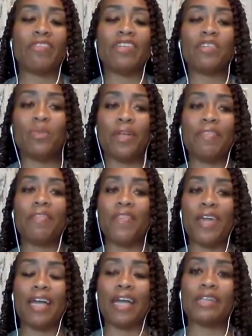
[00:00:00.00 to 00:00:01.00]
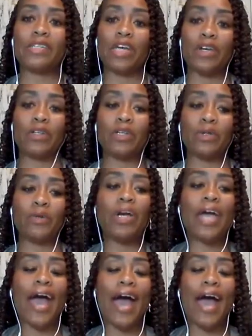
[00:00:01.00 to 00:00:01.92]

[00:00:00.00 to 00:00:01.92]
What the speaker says: And this one thing, I tell you,